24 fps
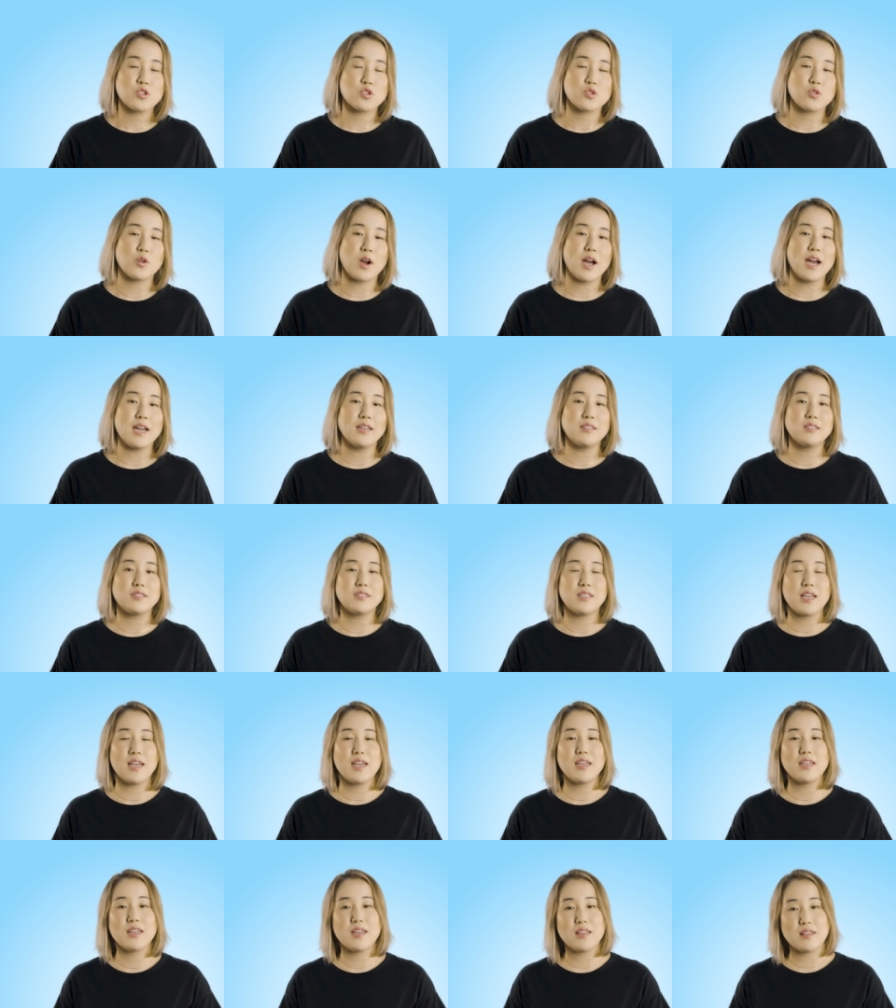Try
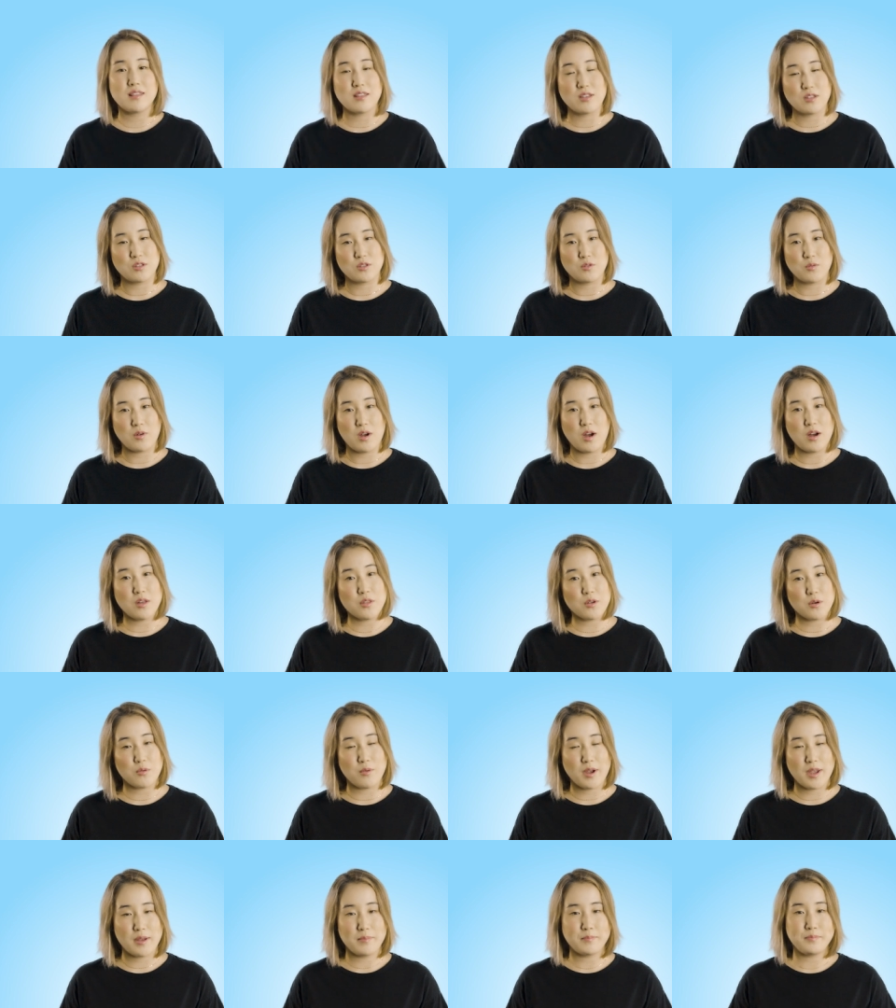saying it this
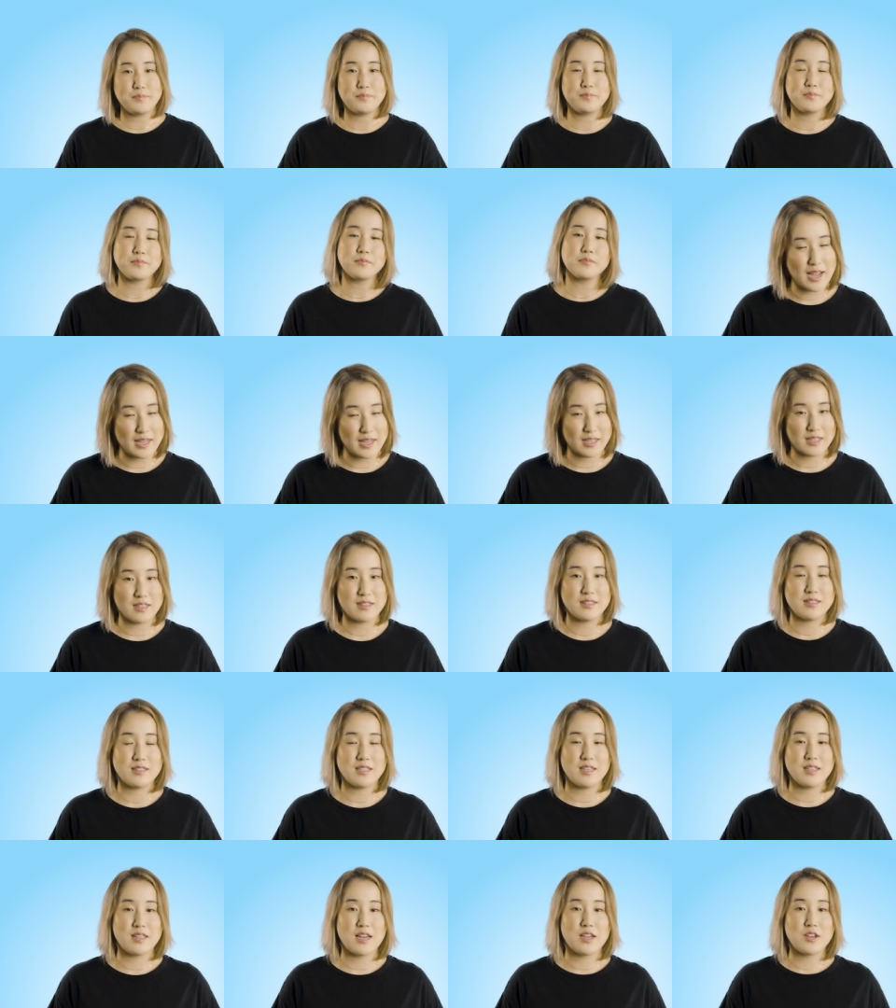other way. I can
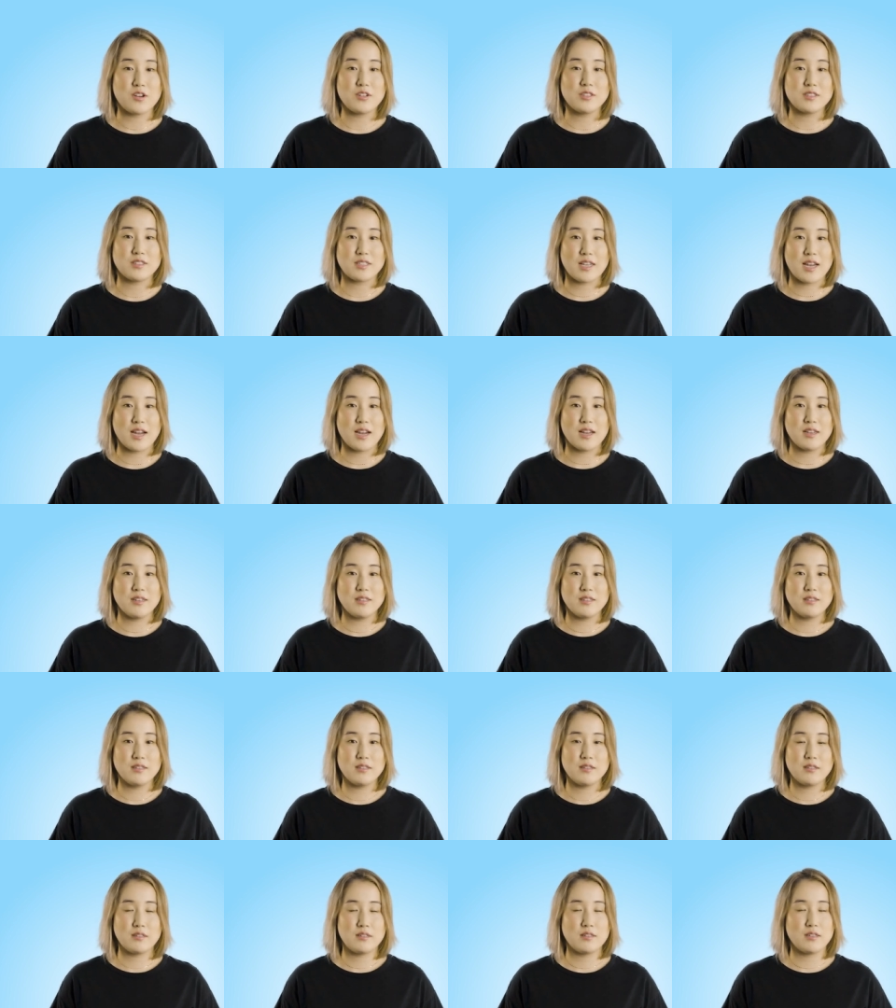see that you're sad.